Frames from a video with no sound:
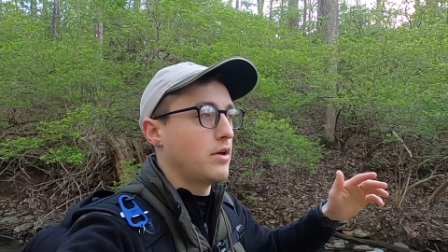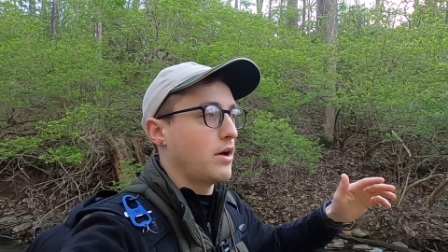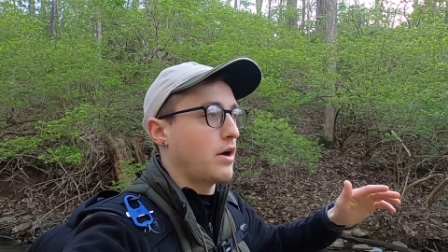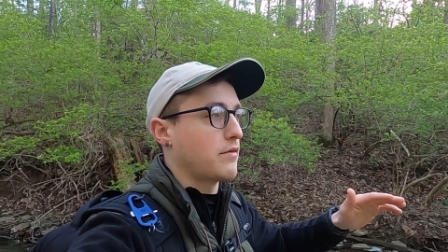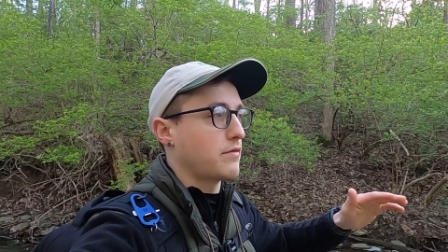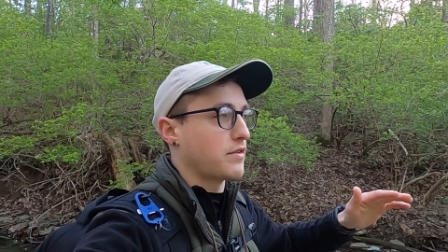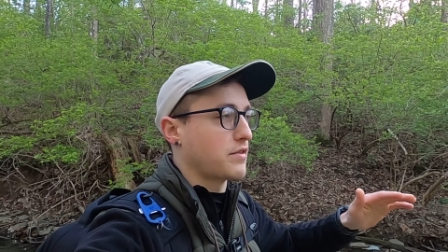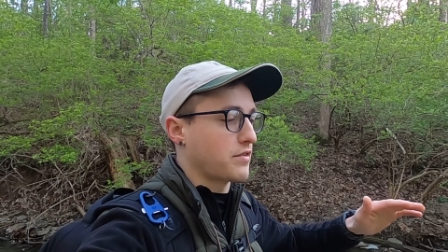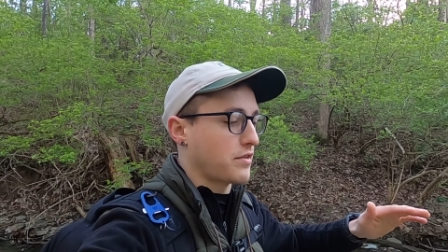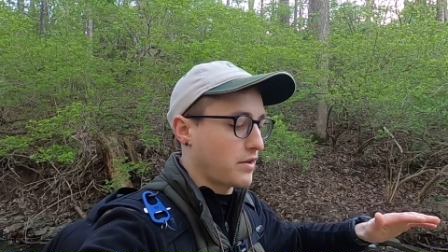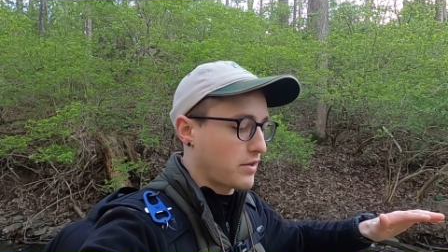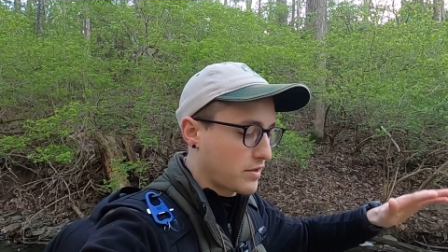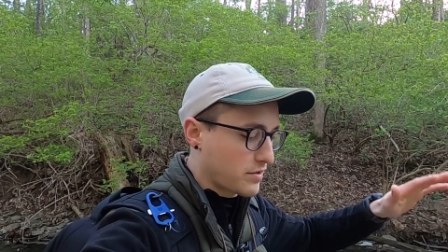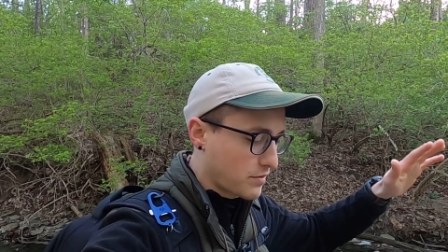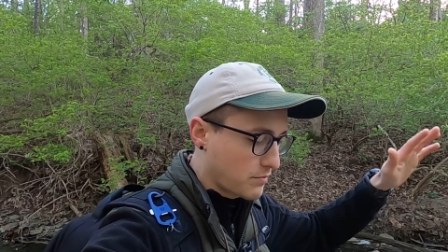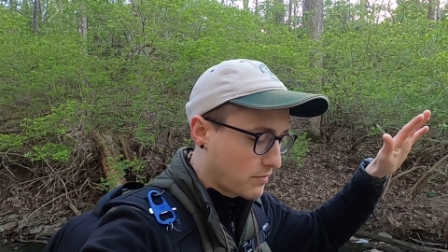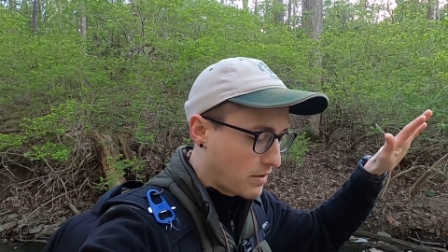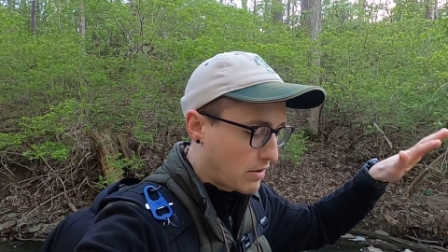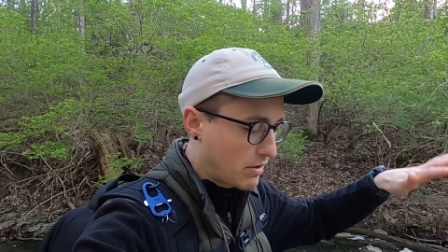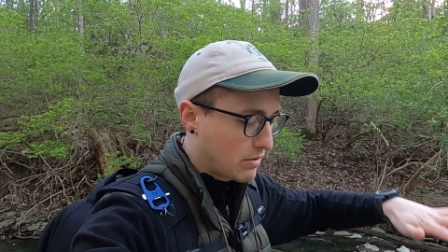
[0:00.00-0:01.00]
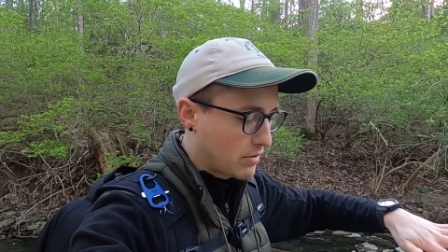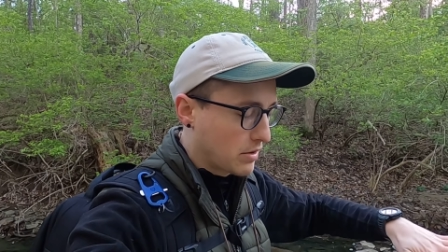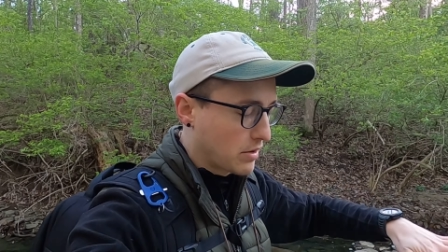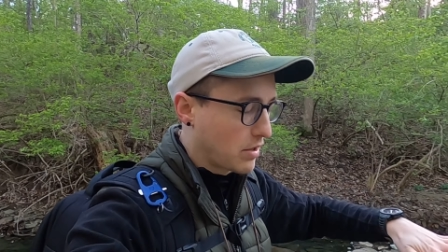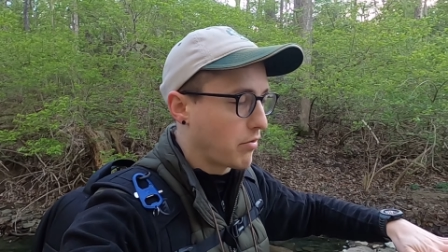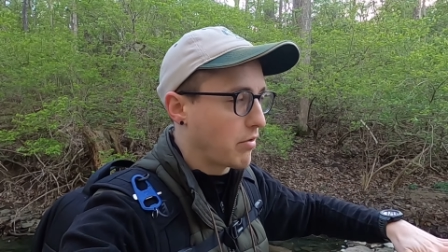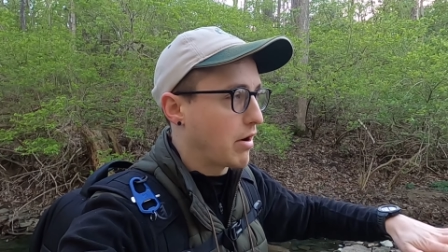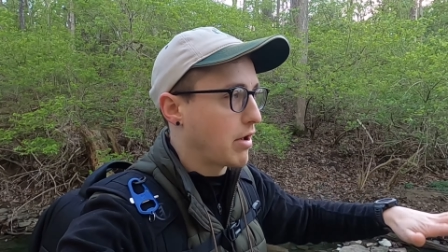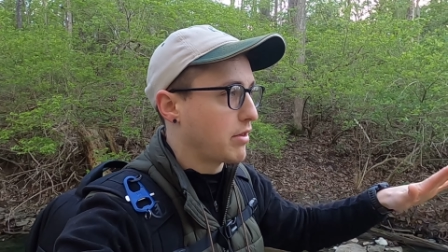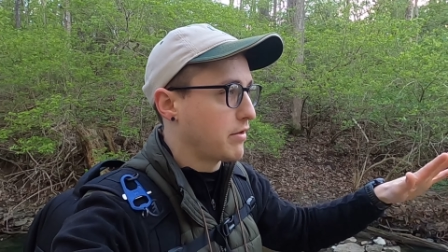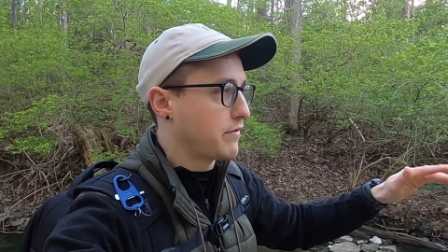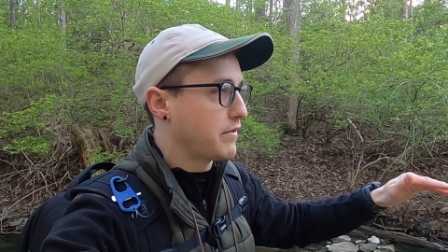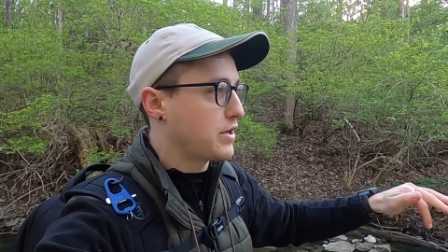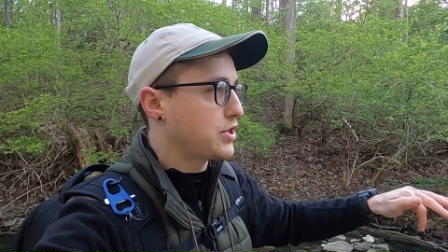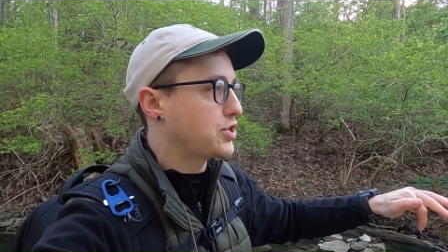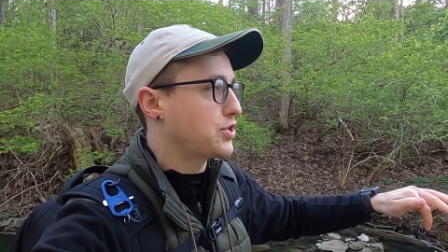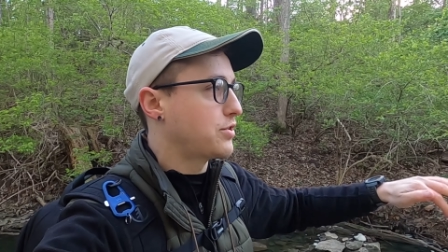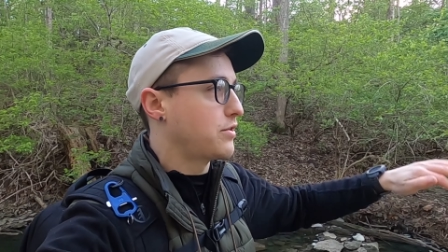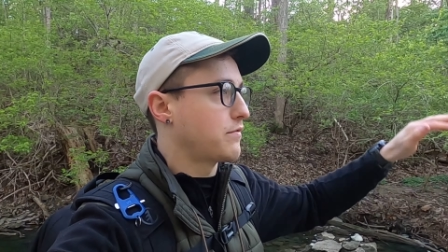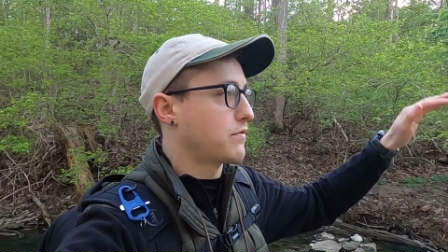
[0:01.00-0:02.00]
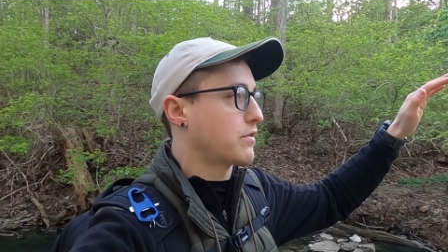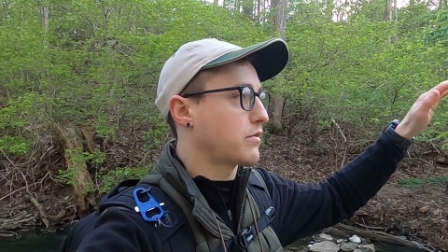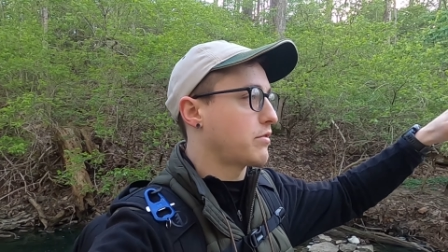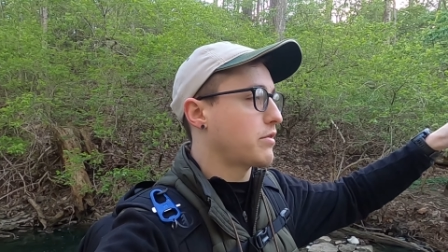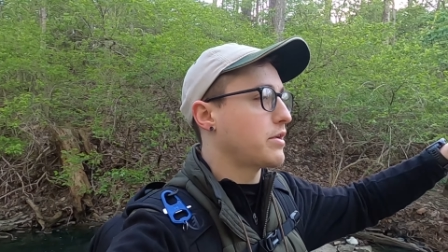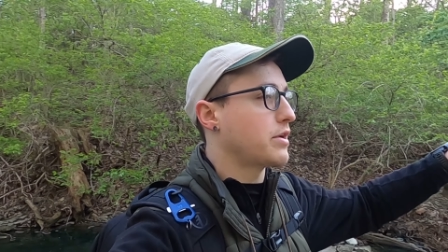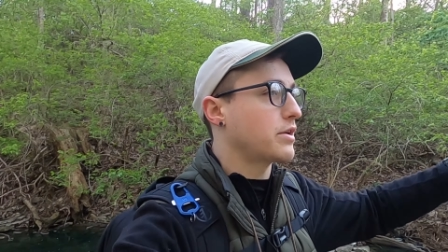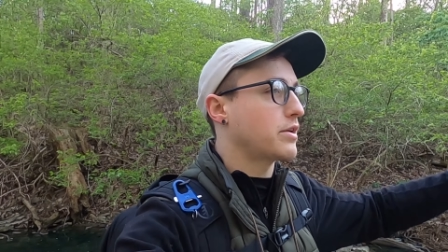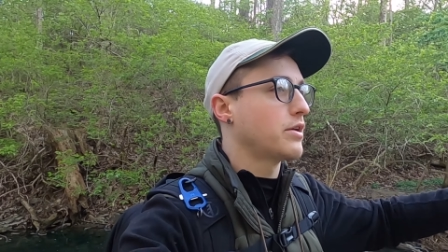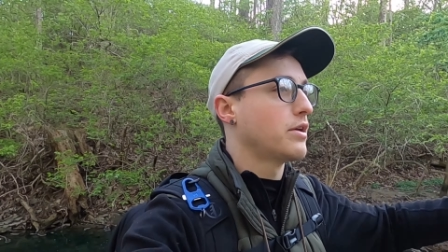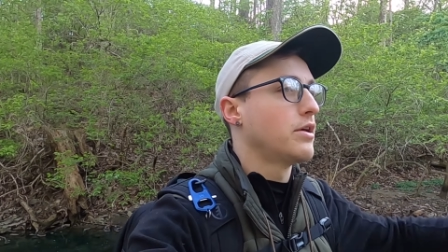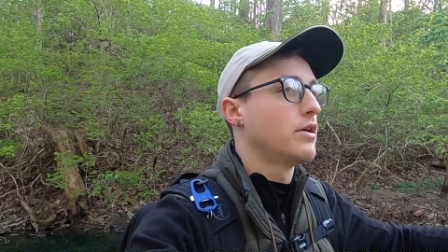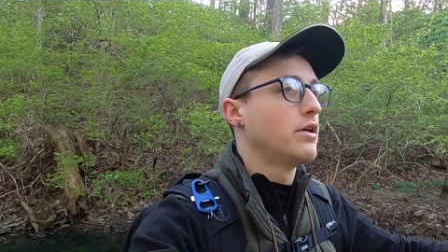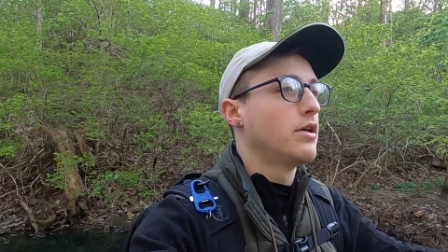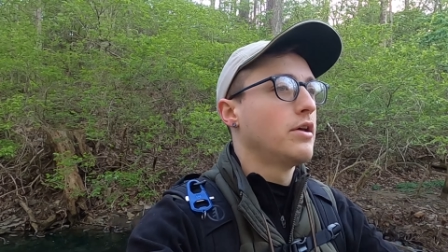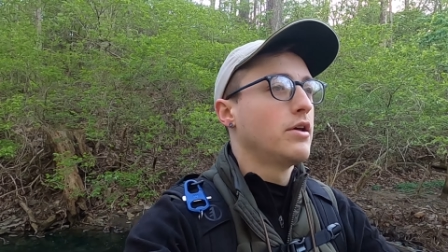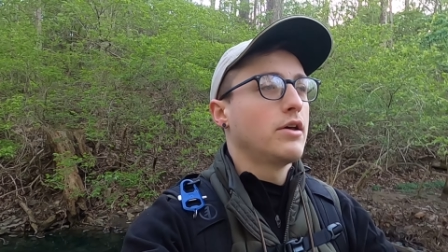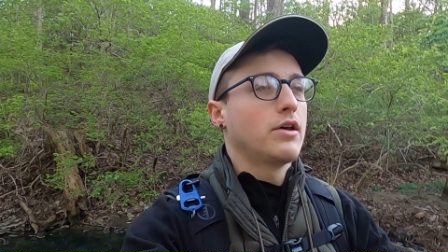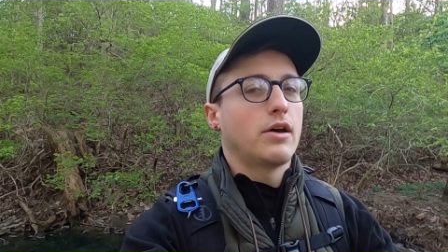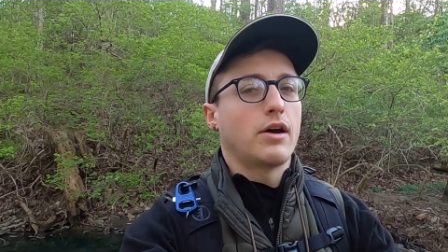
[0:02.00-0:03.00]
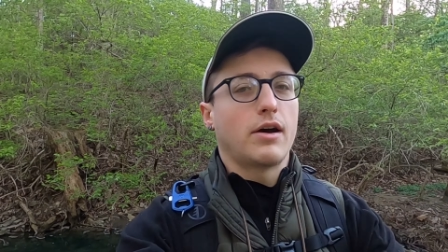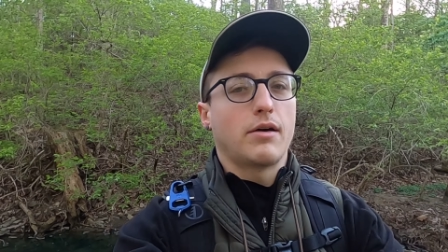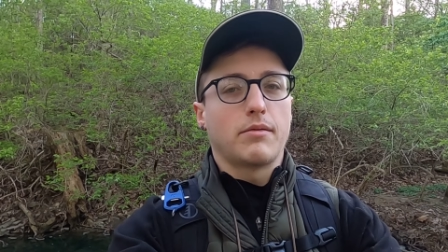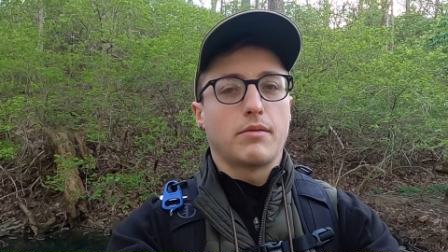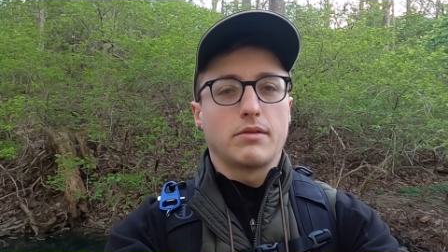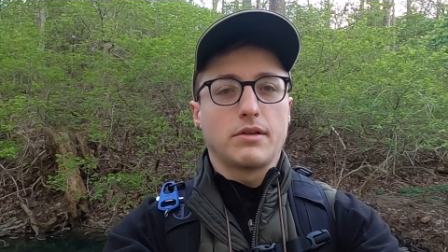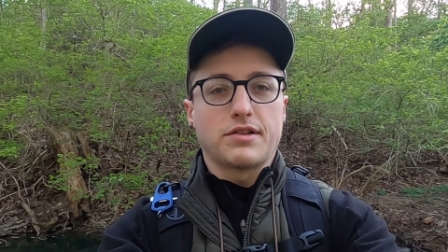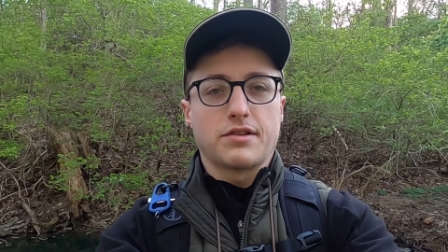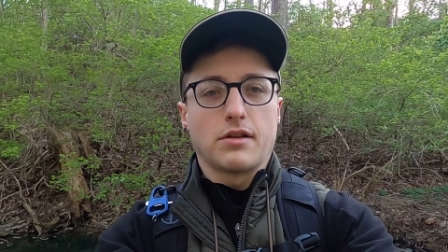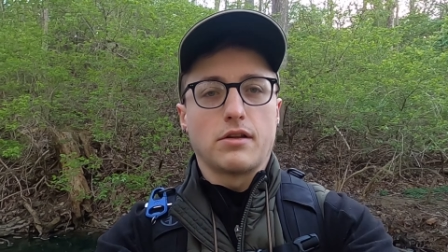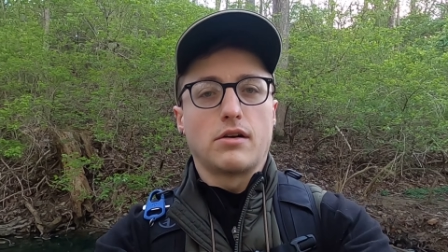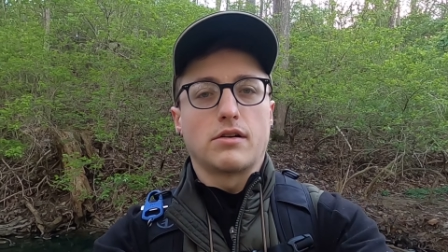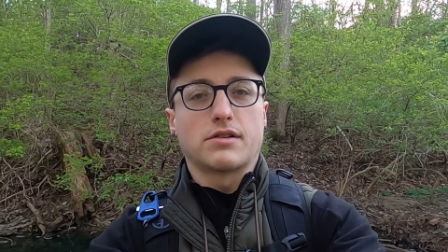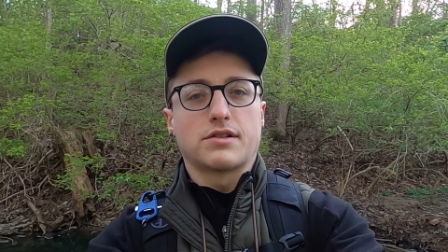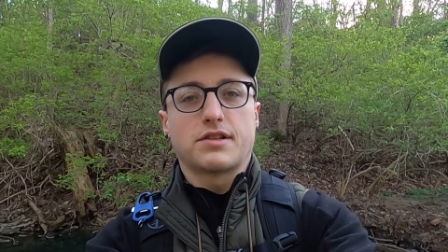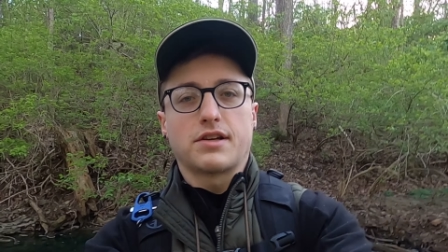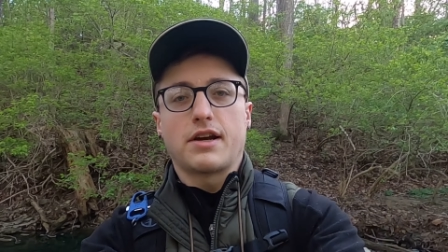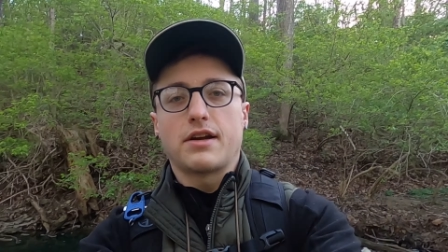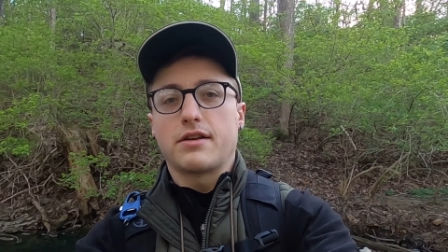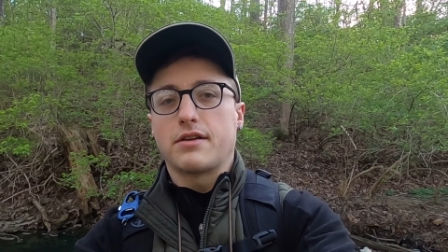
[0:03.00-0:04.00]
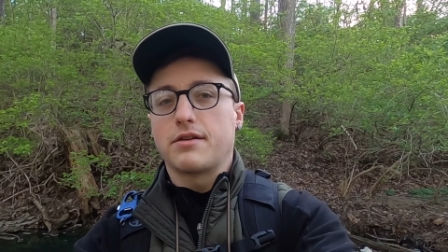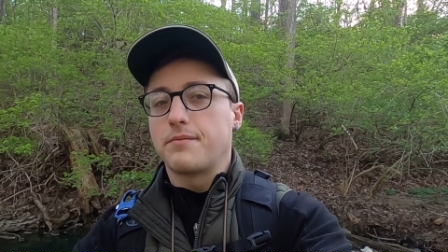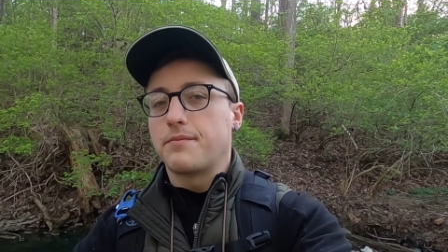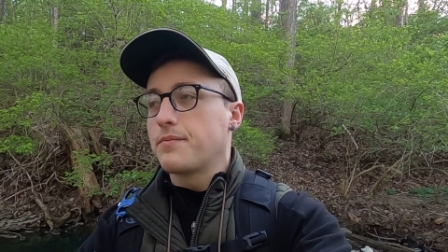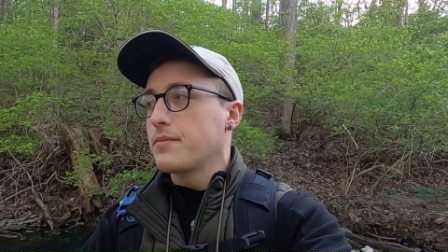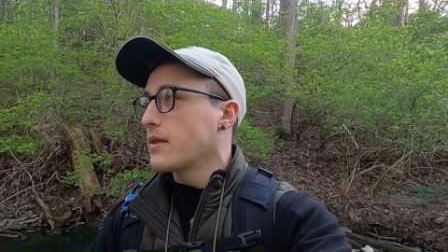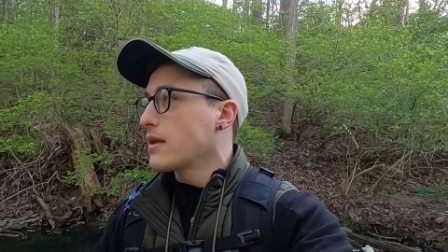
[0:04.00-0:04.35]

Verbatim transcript: obviously, because I'm now on lower elevation of the creek, um, at least alongside it.